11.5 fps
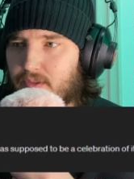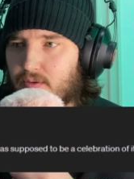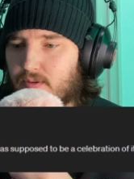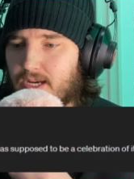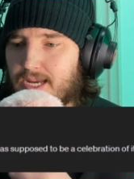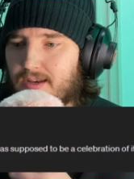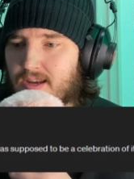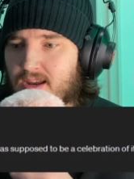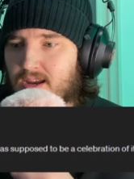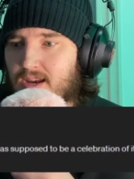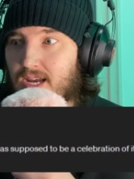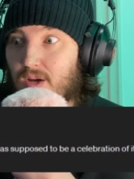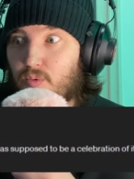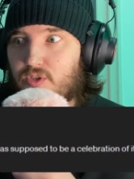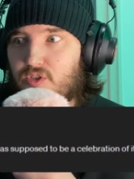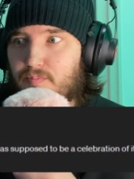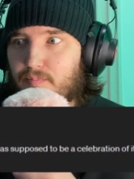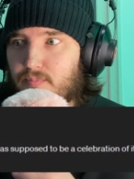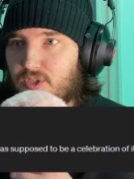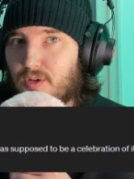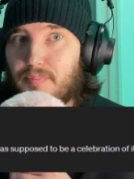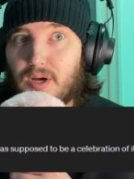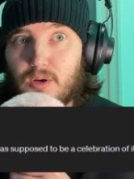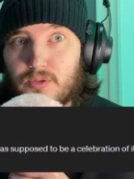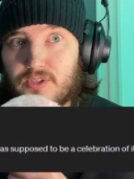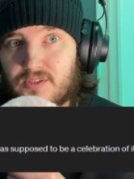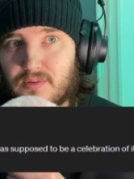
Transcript: right? It was supposed to